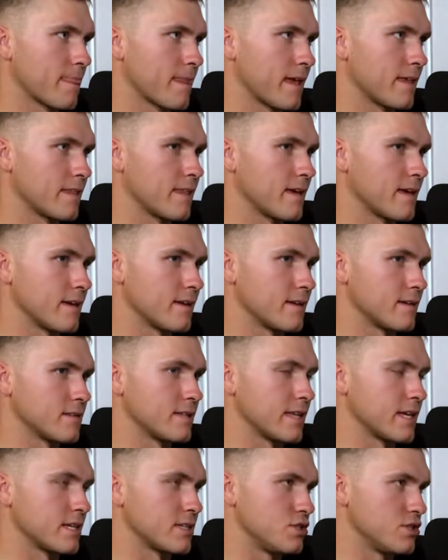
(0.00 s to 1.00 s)
and then
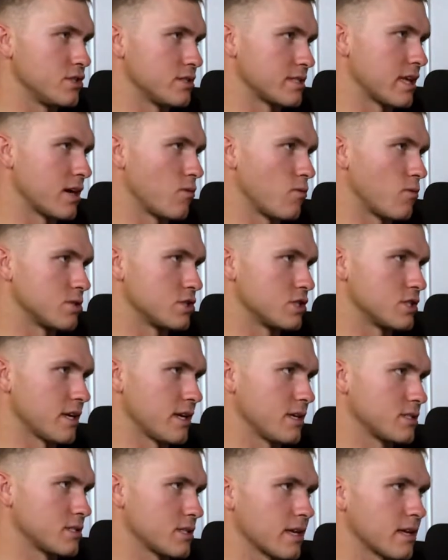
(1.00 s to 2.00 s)
that one
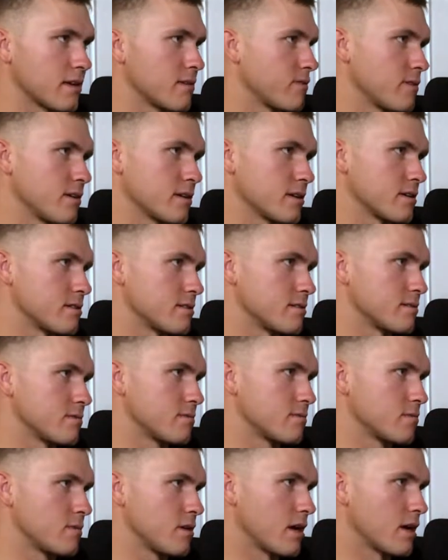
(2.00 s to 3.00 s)
change like fucking
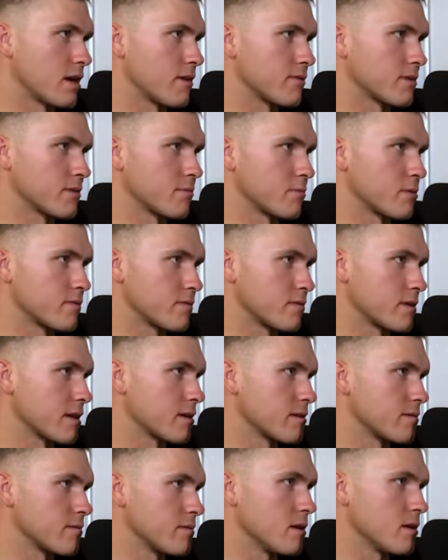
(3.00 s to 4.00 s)
got everything like
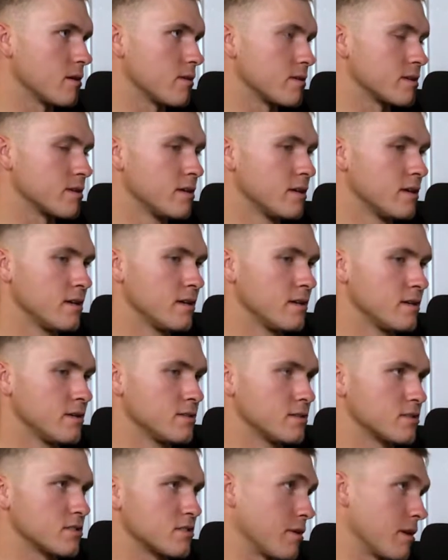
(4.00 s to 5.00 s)
going.
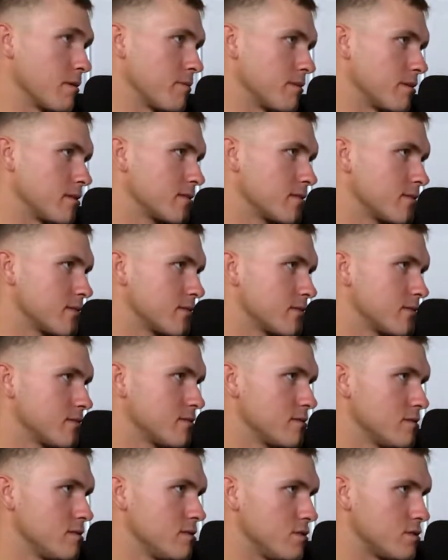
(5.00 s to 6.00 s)
So maybe
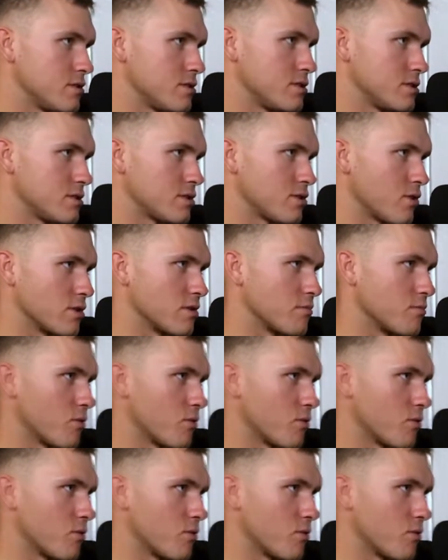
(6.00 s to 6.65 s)
you should just start the